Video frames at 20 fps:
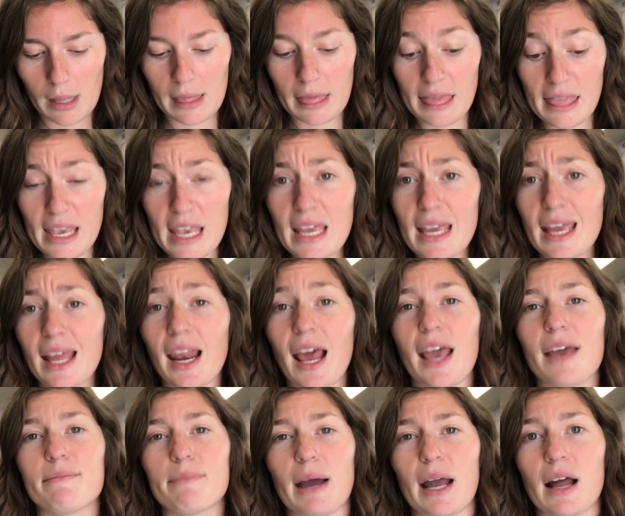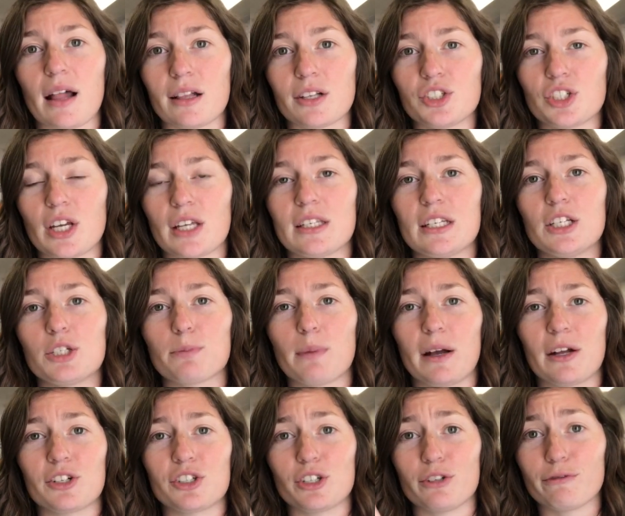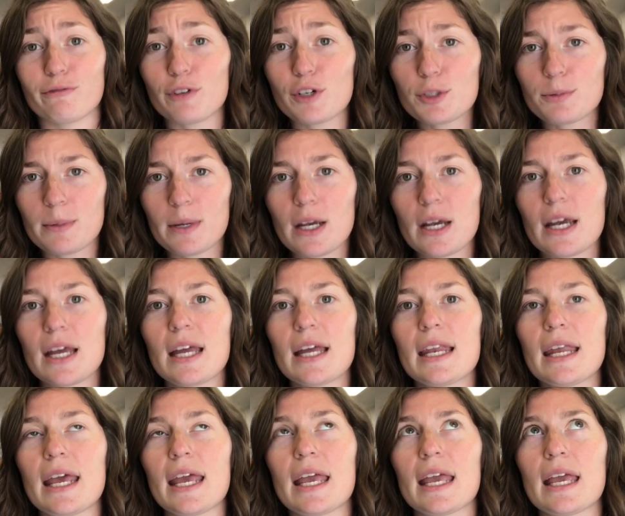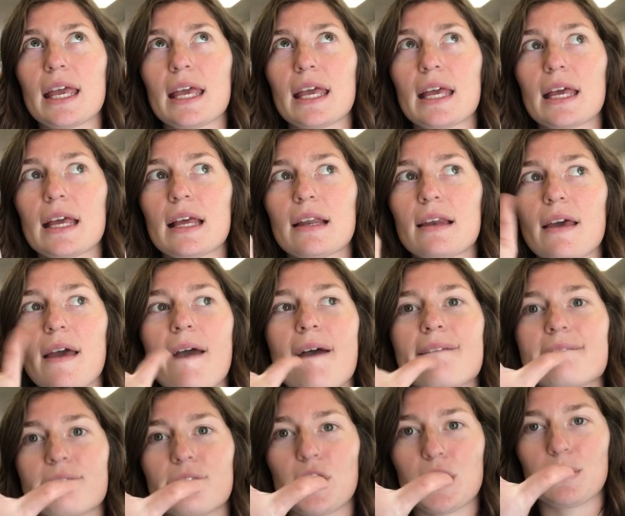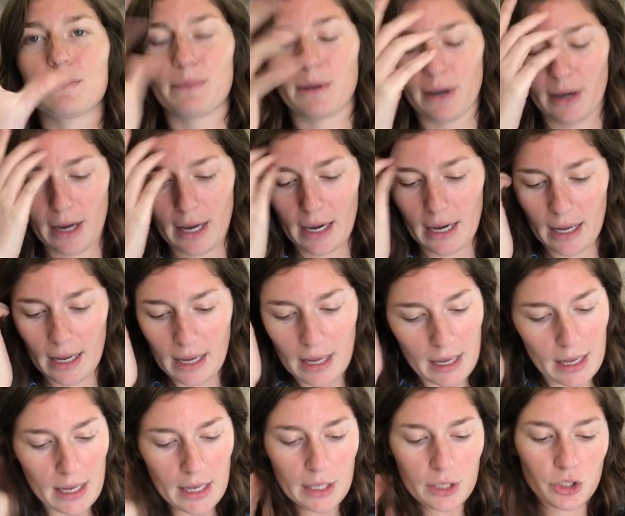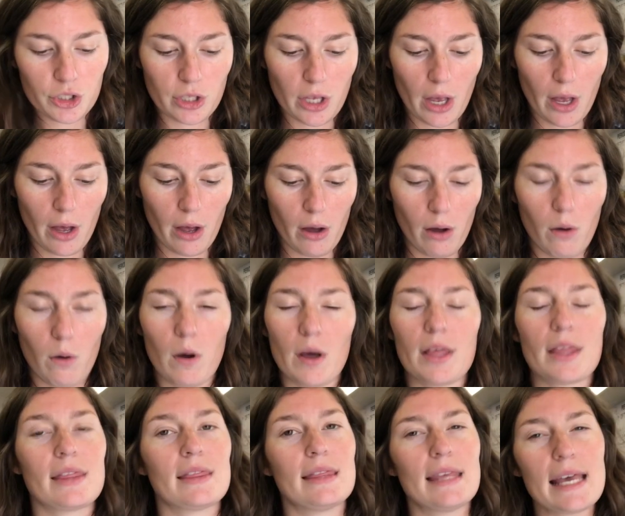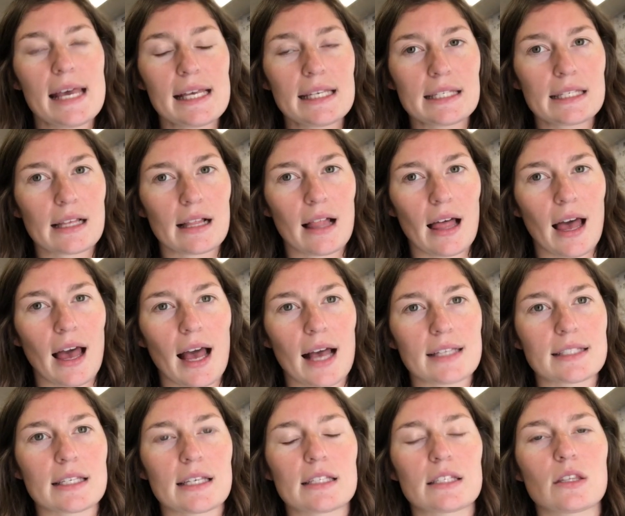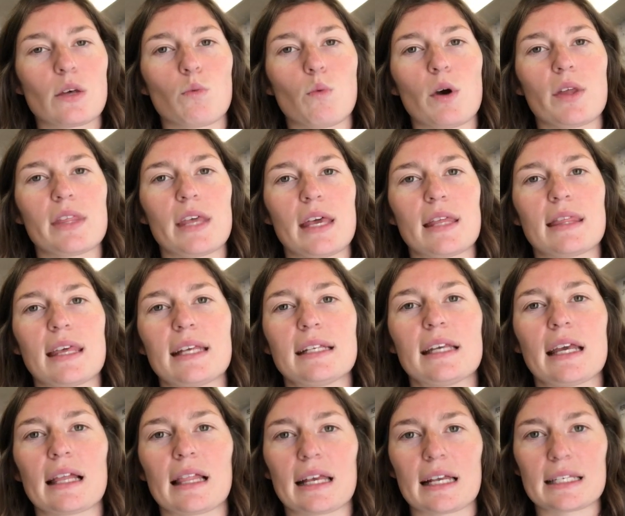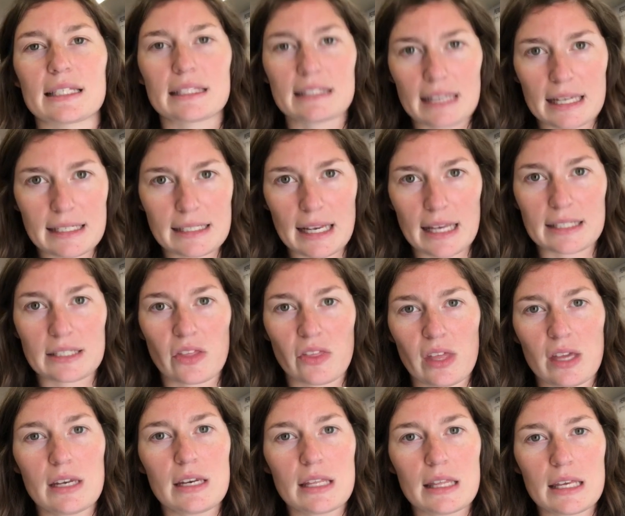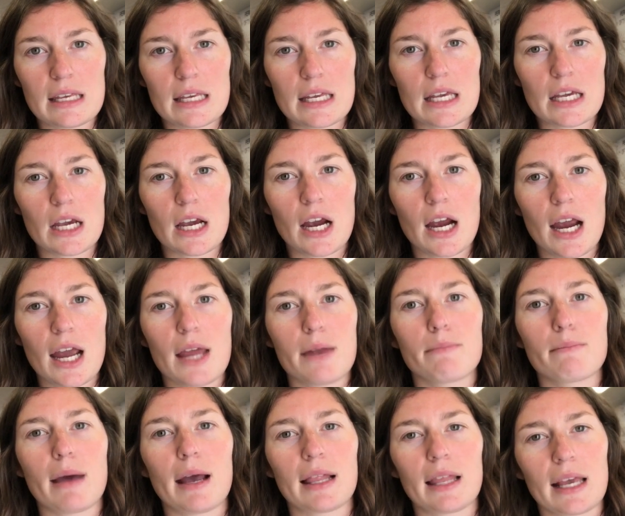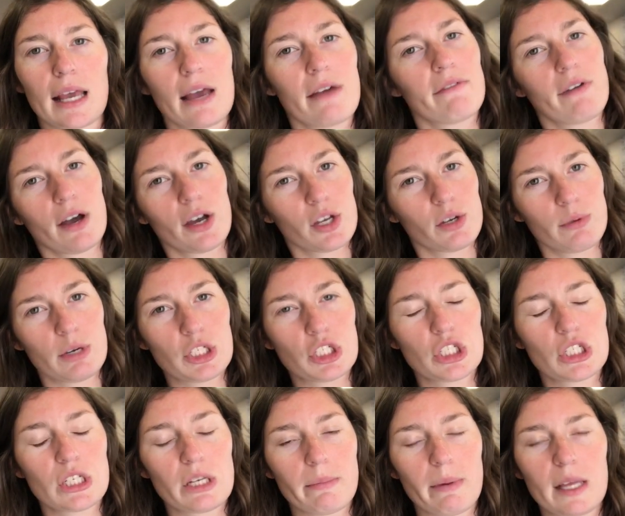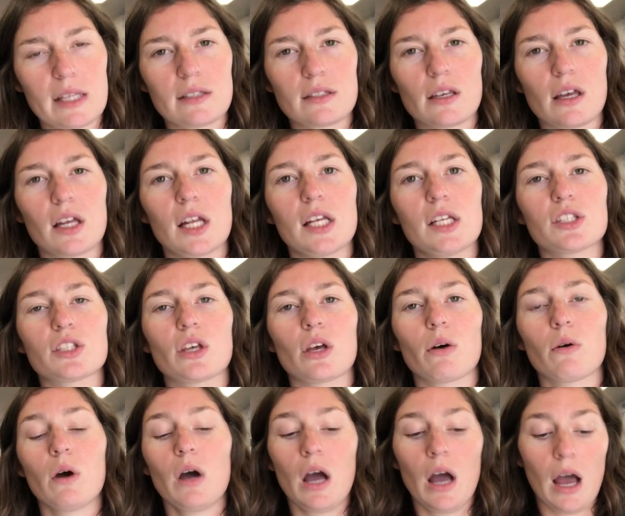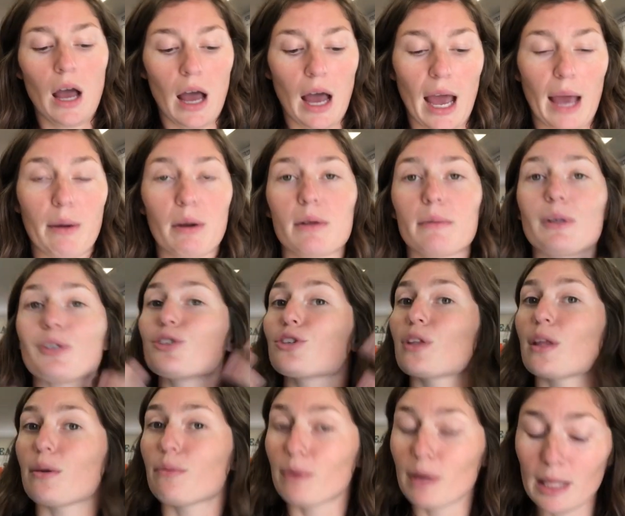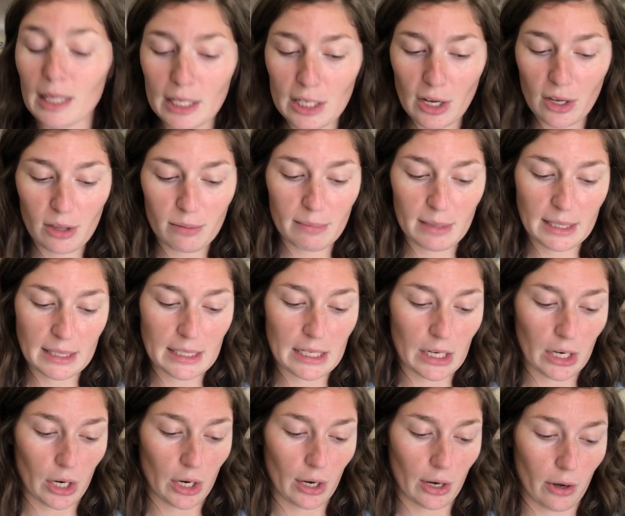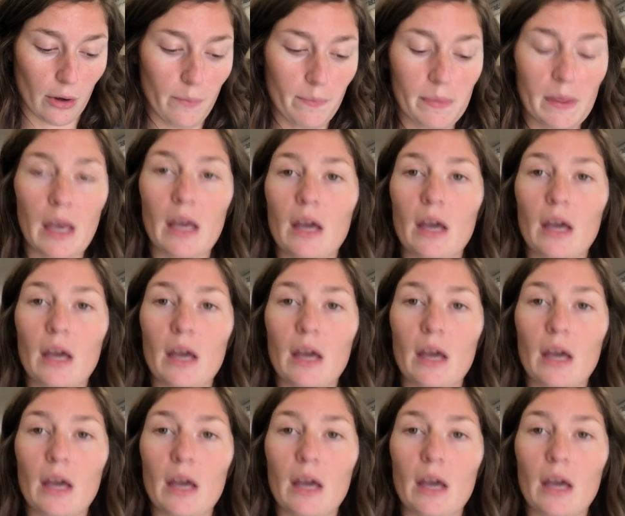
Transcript: Then I have biology. I teach biology 1st period and 5th period. So this class is the one that they take like a state test at the end of the year, and my like evaluation depends on it. So I want to make sure they really know the material.